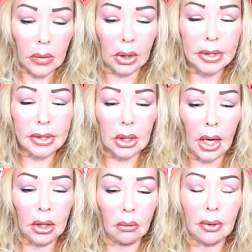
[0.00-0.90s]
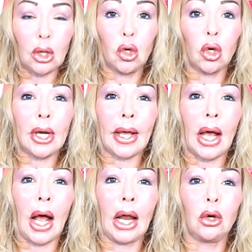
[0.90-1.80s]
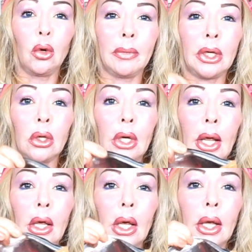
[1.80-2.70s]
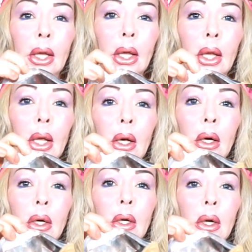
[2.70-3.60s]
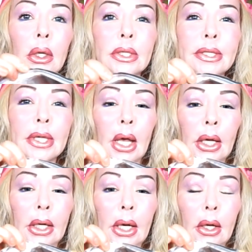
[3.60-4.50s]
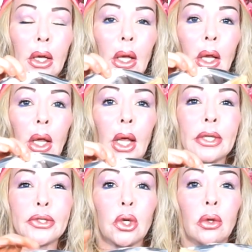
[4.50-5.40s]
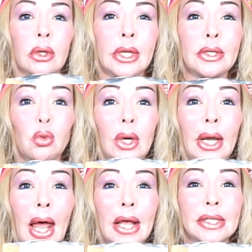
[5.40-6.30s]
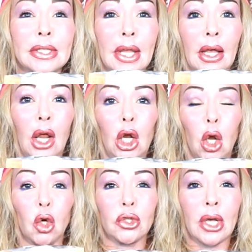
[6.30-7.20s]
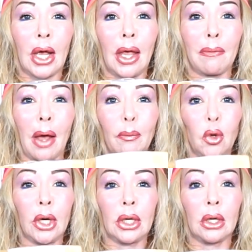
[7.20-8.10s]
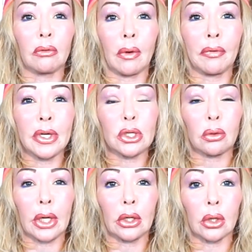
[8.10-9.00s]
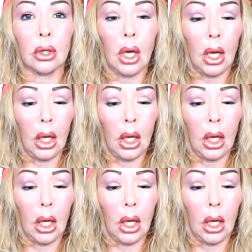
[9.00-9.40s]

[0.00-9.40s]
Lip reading: It's kind of look like aluminum inside, and so these will last a long time. I put it in a refrigerator.